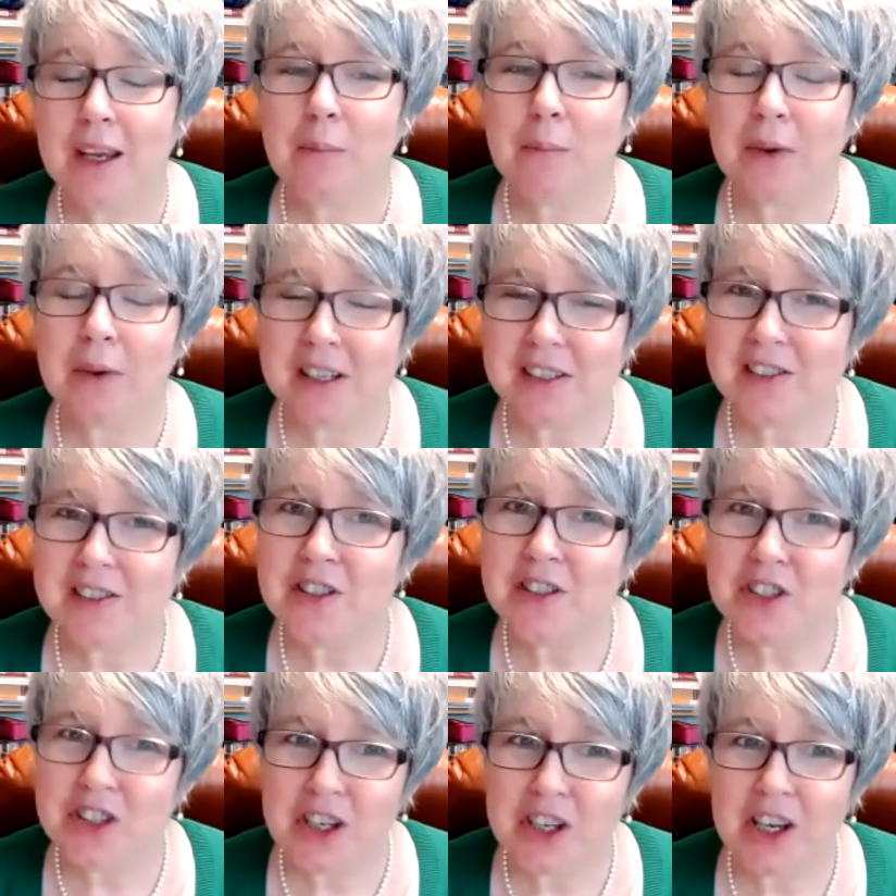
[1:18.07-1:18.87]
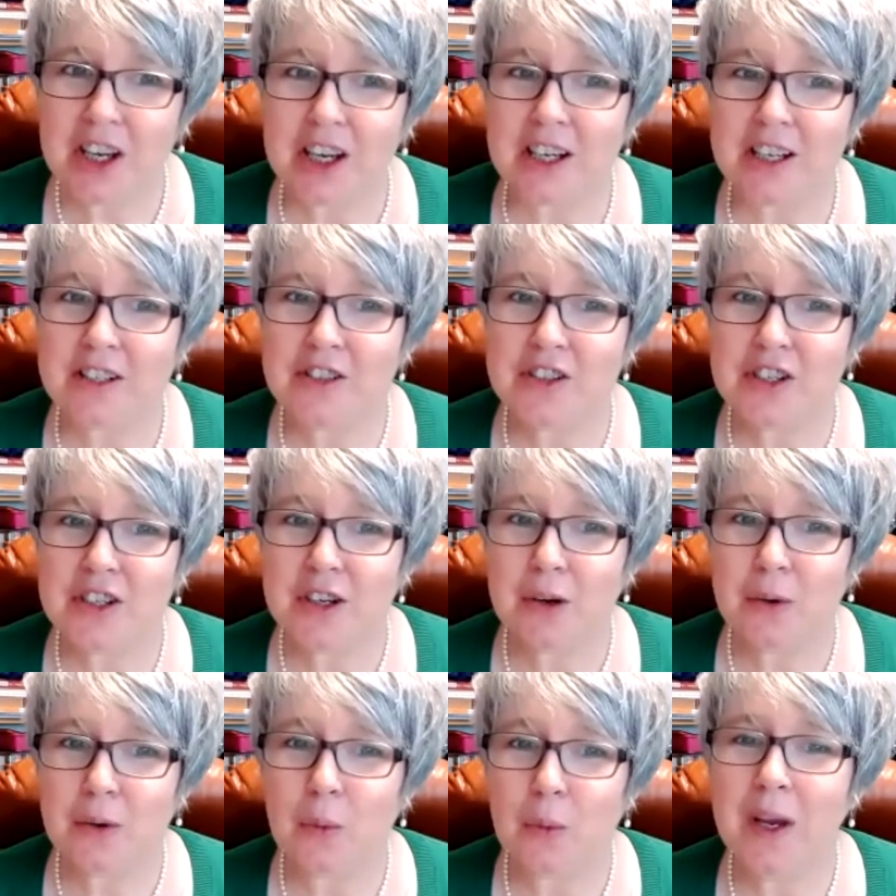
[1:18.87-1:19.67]
but as a church,
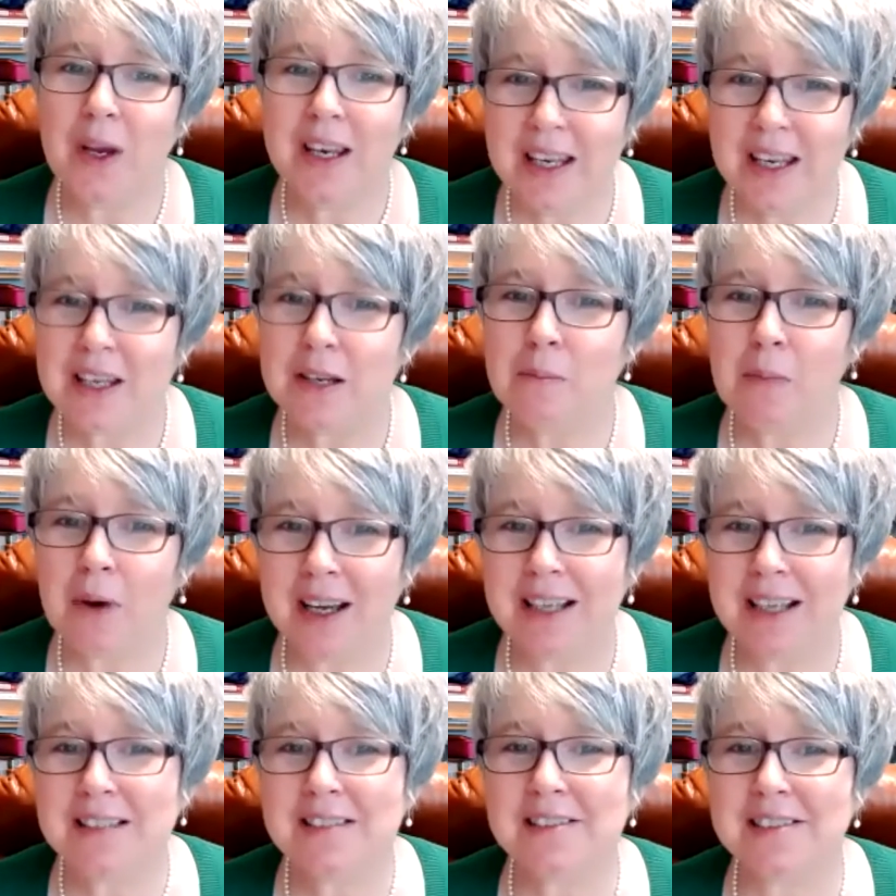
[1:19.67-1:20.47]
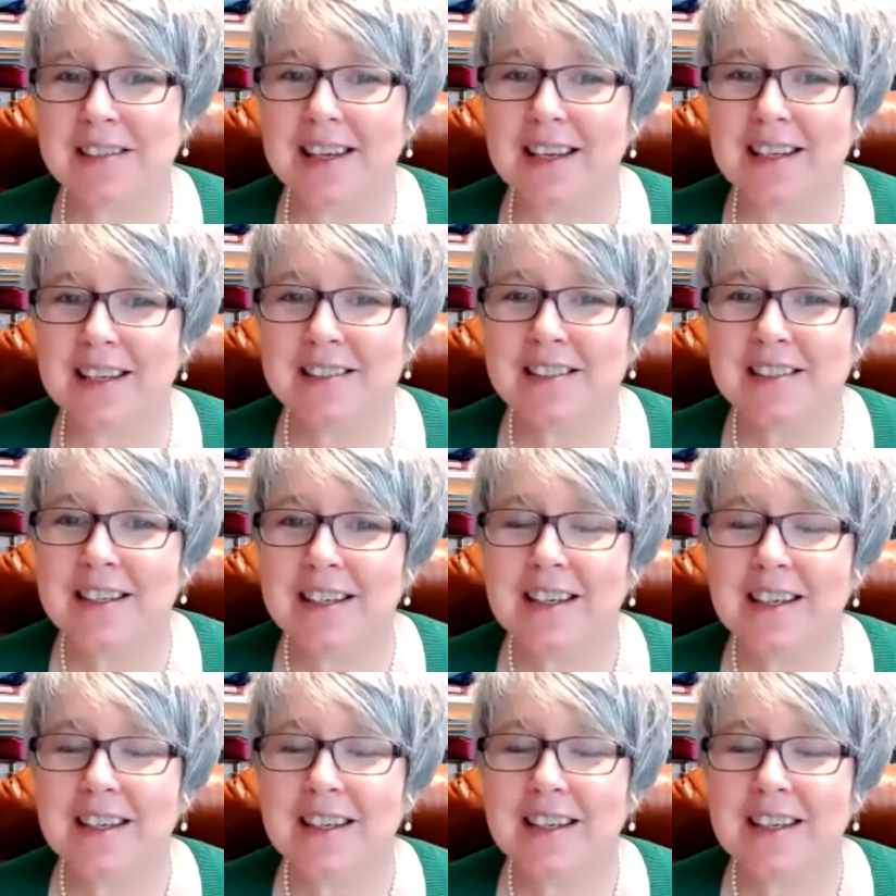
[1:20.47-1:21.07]
we need a mindset